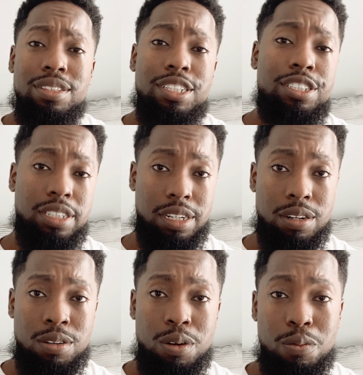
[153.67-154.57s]
this
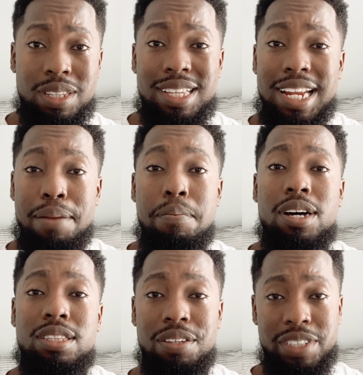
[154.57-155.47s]
year, within a
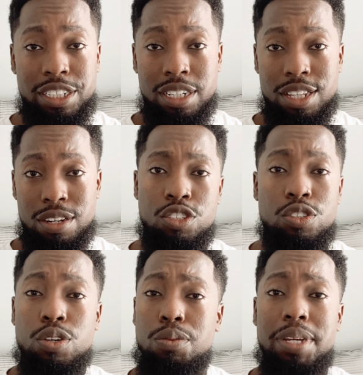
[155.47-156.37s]
month of each other,
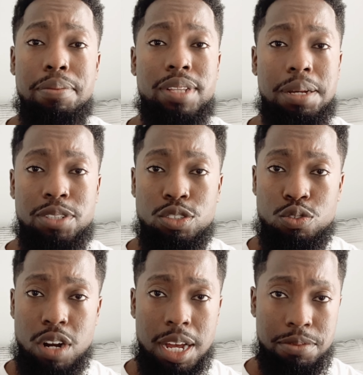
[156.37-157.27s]
two people I'm
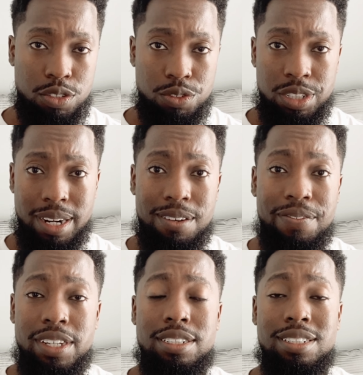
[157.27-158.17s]
subscribed to shared
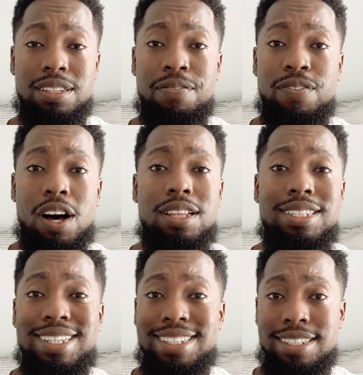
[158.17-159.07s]
visions of fallen
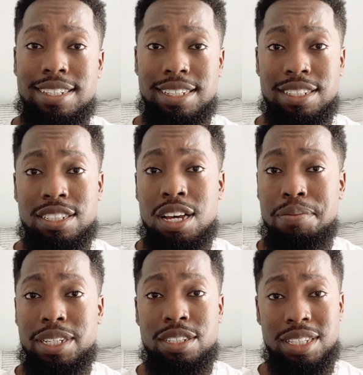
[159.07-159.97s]
entities
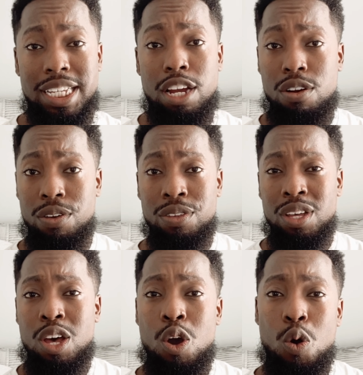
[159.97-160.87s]
coming to the earth,
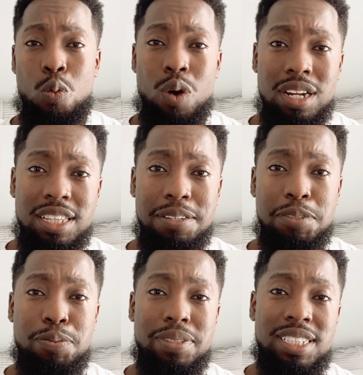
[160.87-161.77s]
one of them
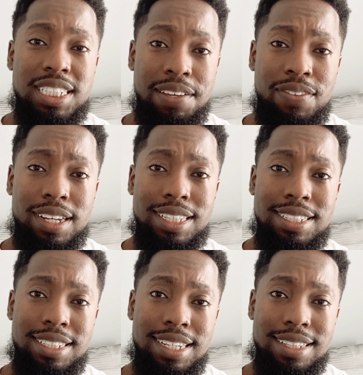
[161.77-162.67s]
specifically
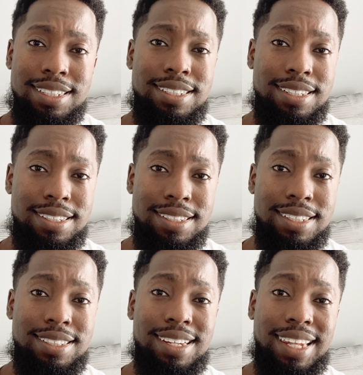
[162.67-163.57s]
seeing these
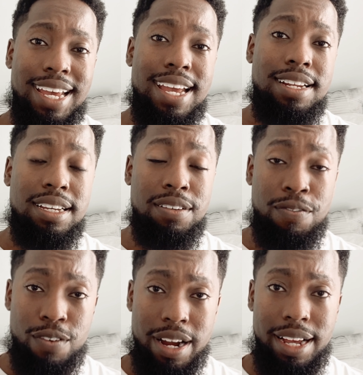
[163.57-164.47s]
entities land in
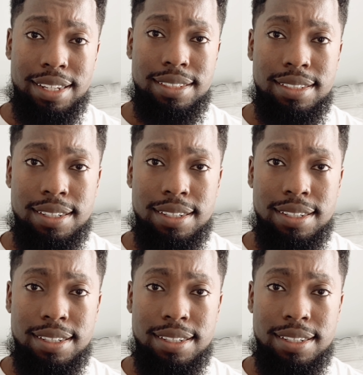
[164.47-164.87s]
France.